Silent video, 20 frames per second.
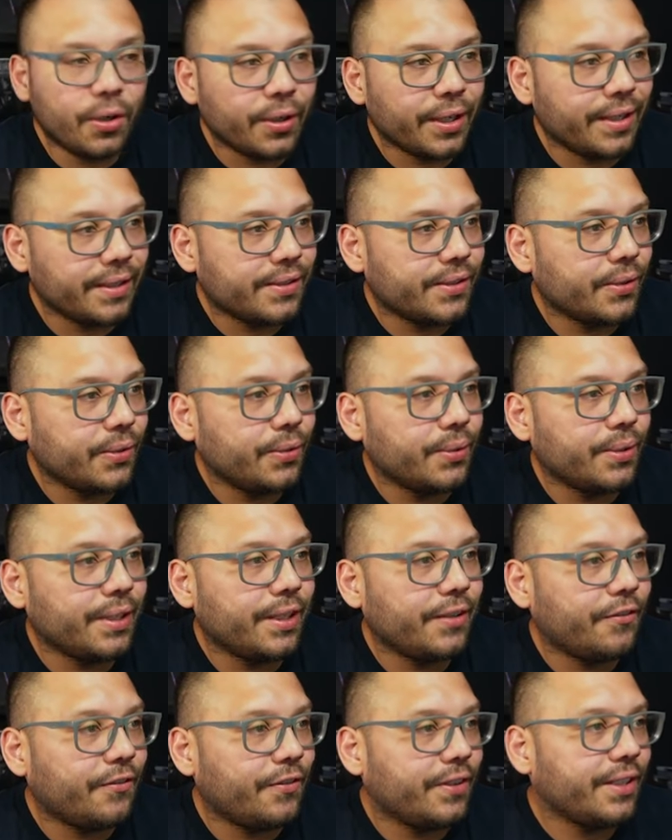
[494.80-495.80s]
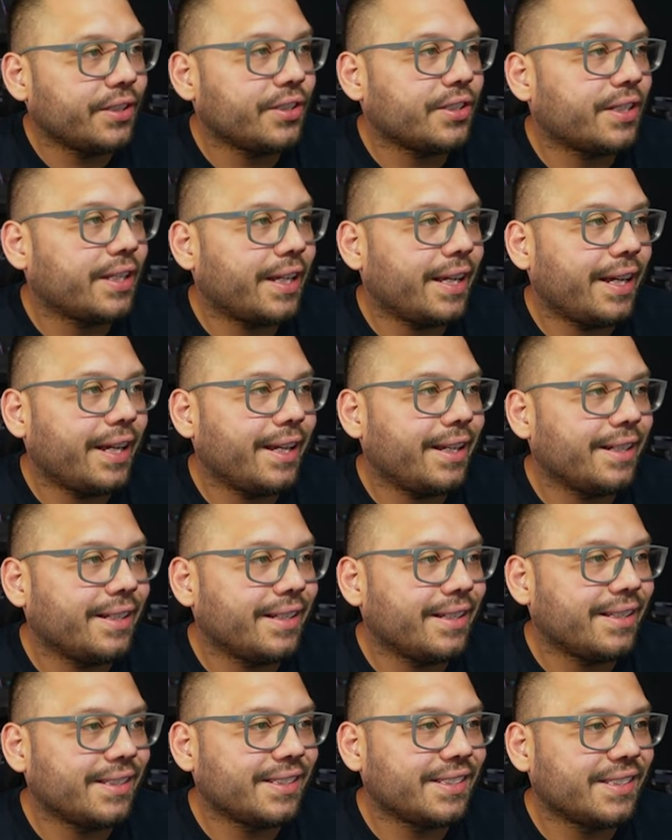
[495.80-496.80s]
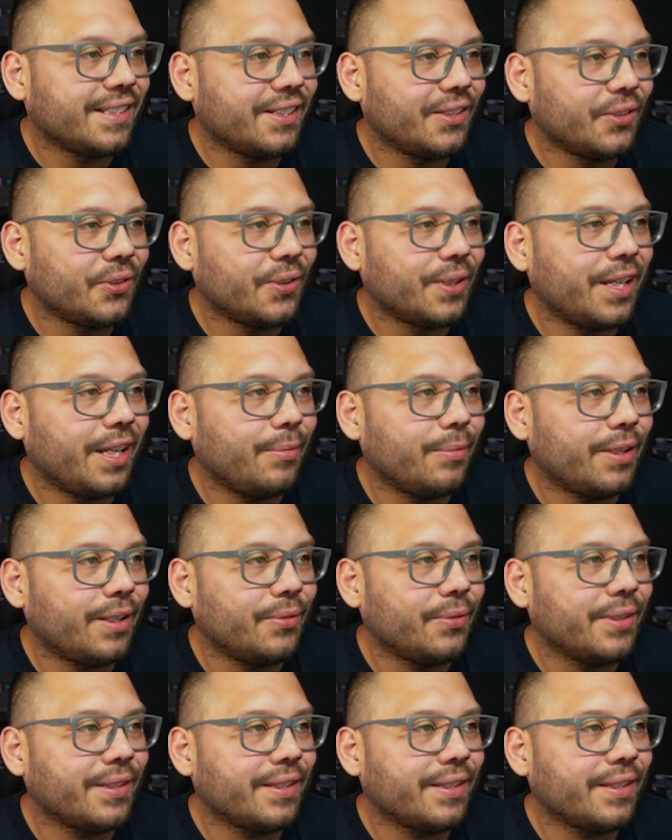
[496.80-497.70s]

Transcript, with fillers: Okay, so it finished and this is the logo it came out